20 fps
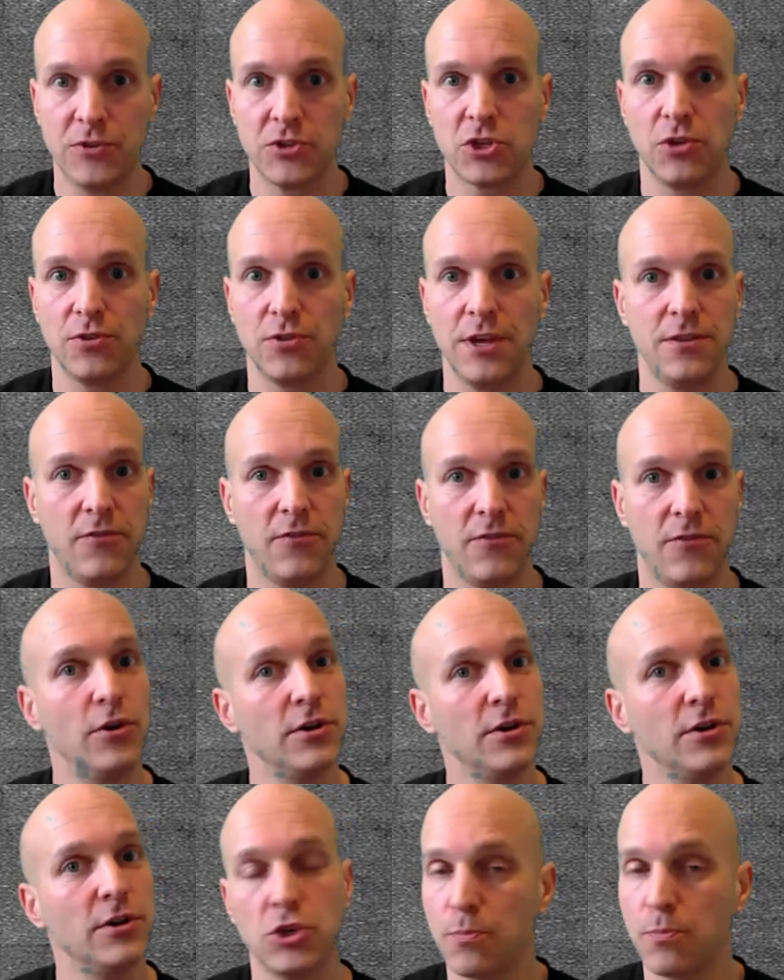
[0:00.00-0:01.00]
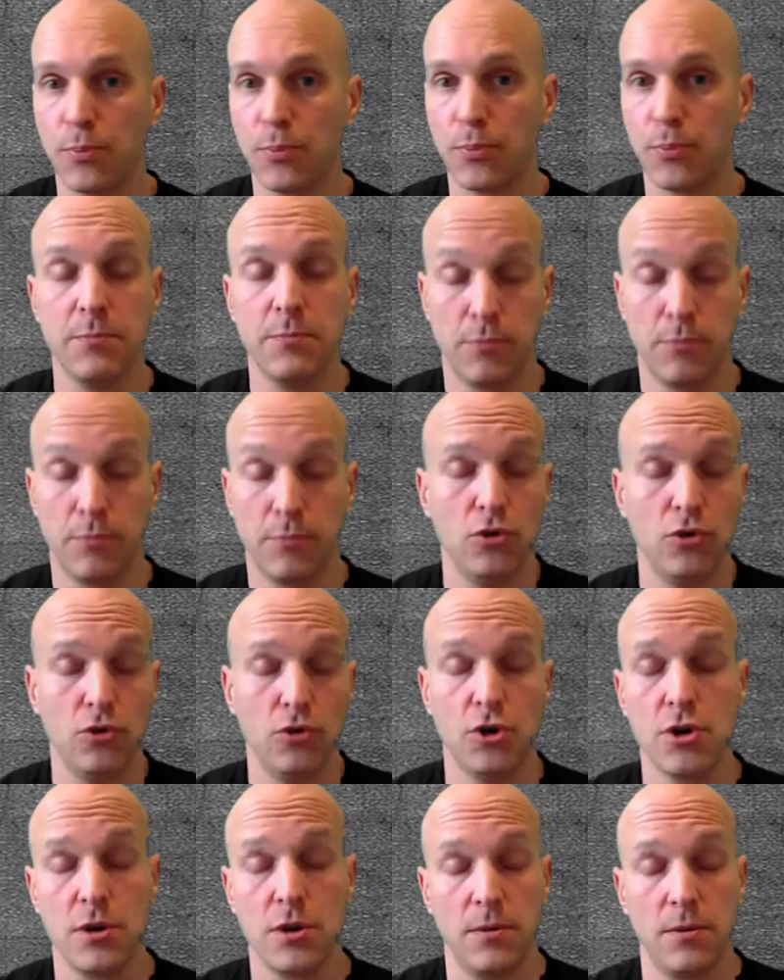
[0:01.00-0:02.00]
So then you're pretty
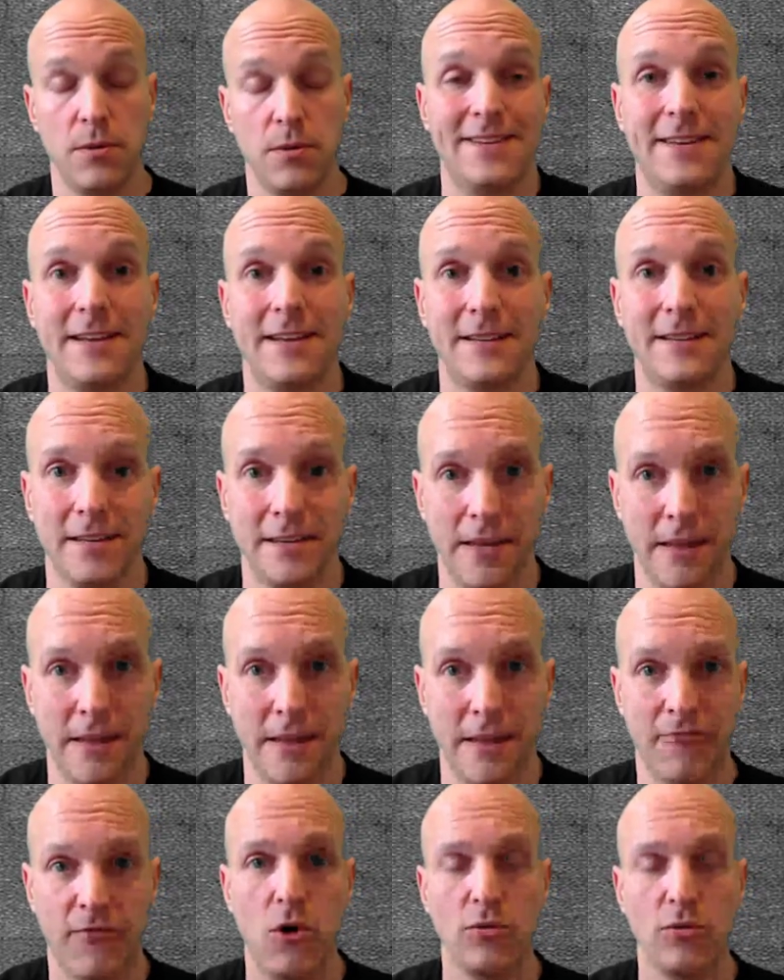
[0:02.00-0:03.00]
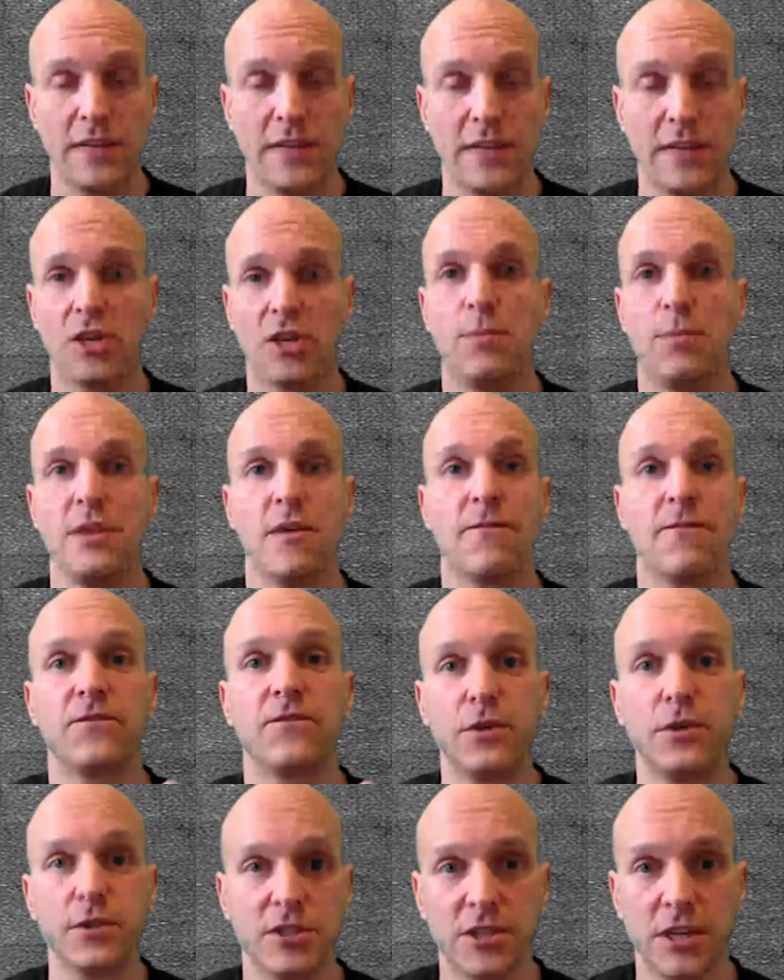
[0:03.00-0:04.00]
soon, you're gonna be addicted to that phone. That's gonna be the
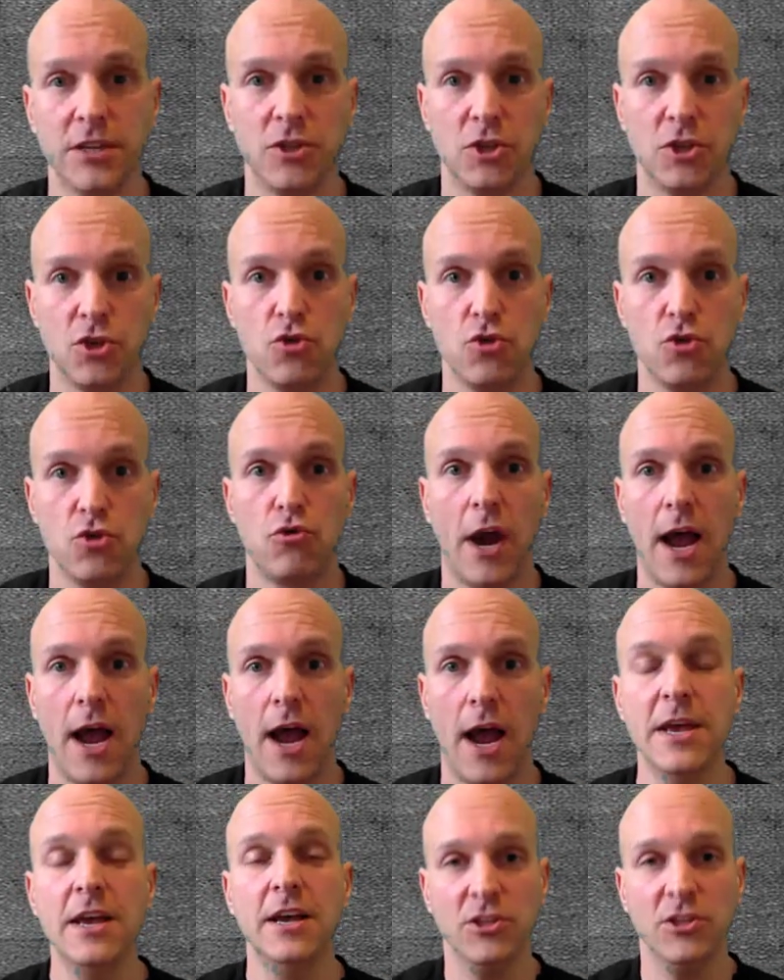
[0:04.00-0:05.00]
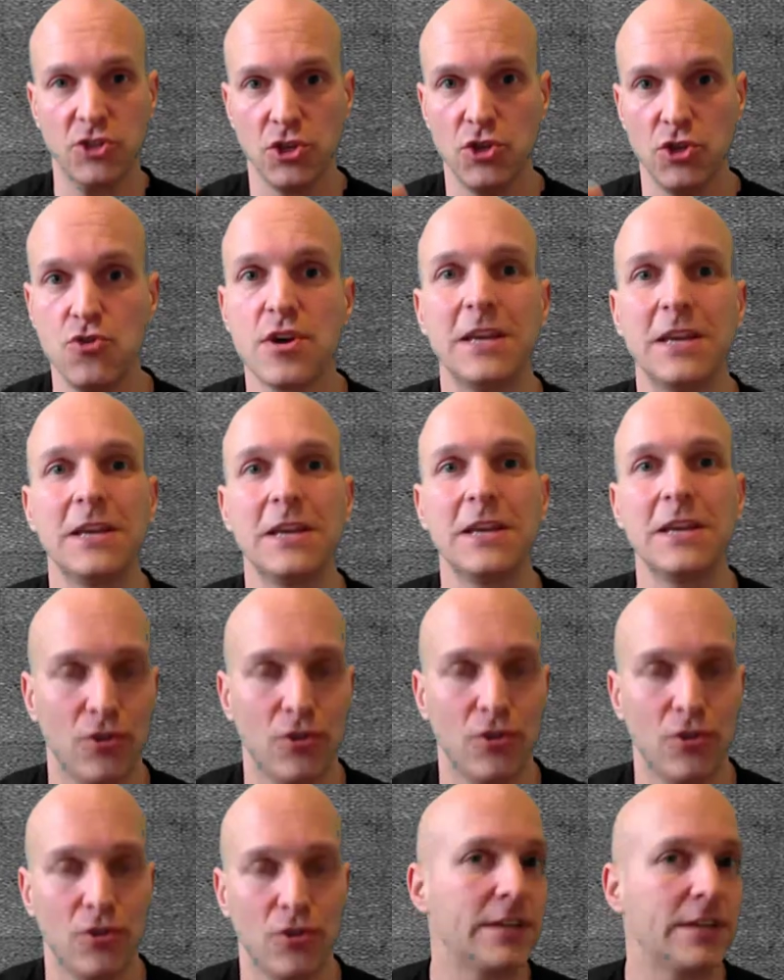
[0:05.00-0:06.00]
first thing that you grab so you can
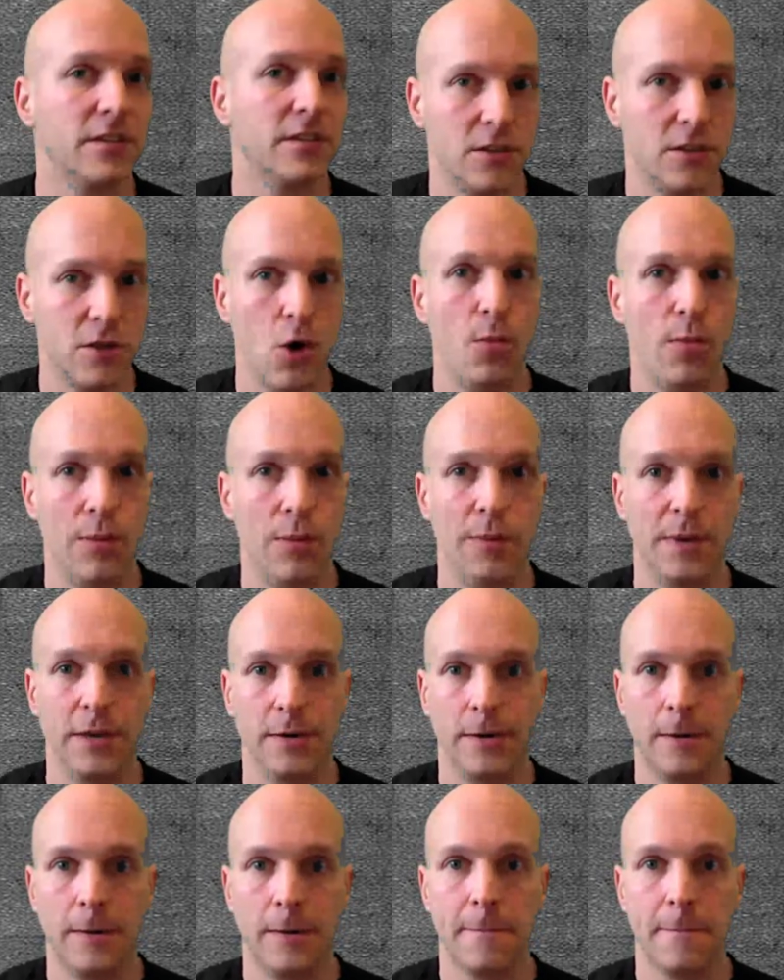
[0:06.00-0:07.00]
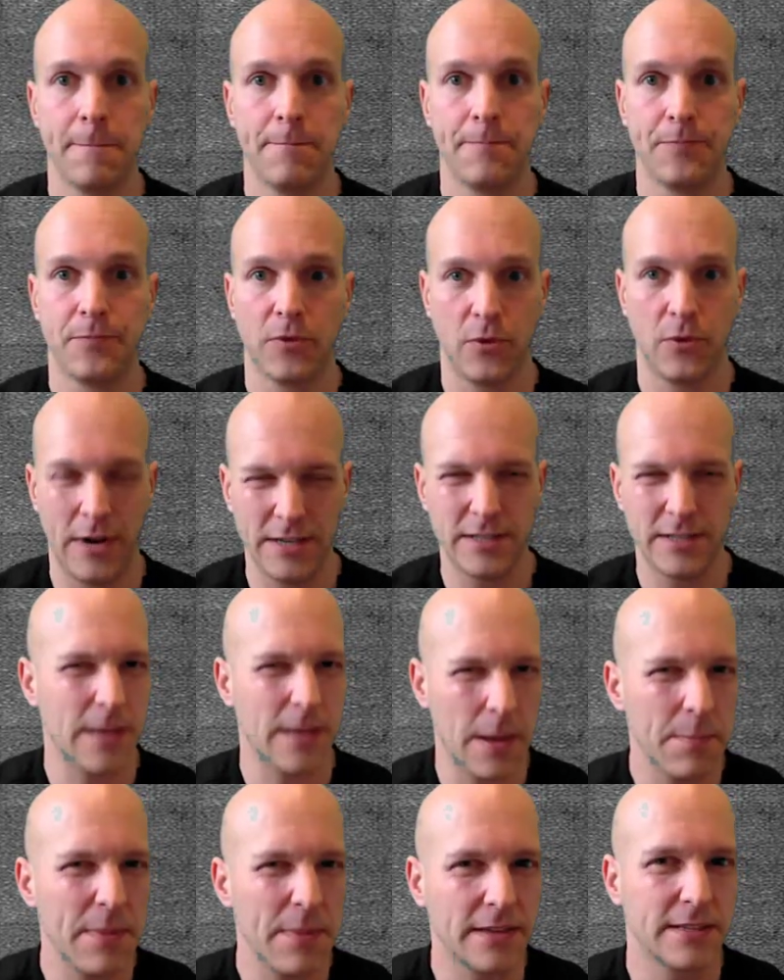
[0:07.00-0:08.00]
get your fix of dopamine, right?
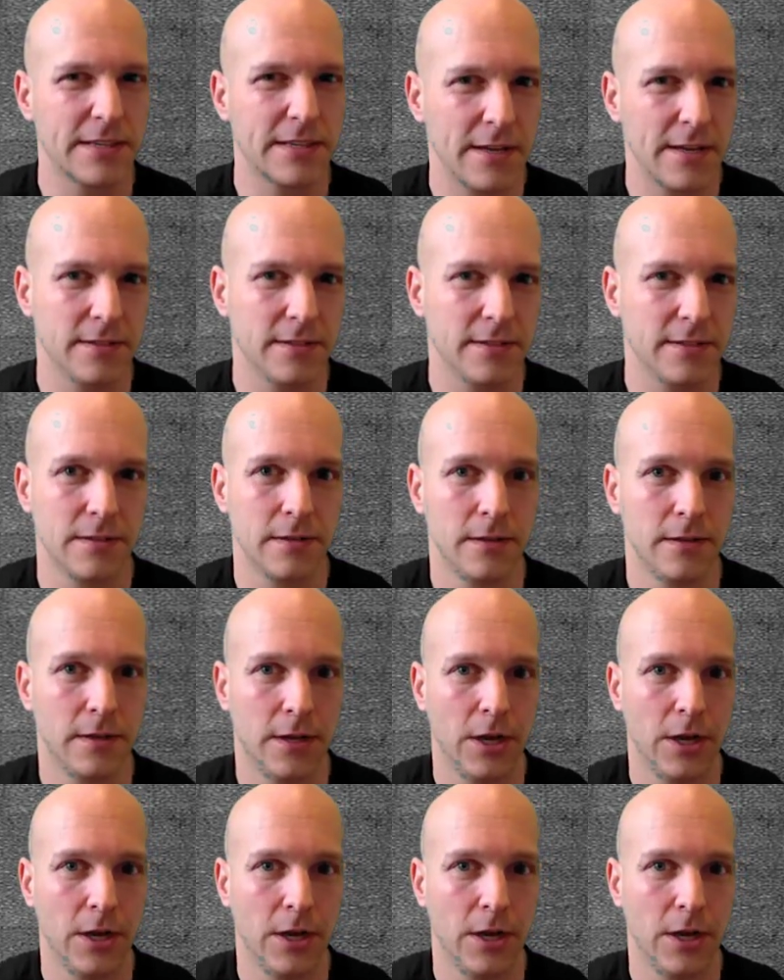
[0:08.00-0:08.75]
Does that make sense?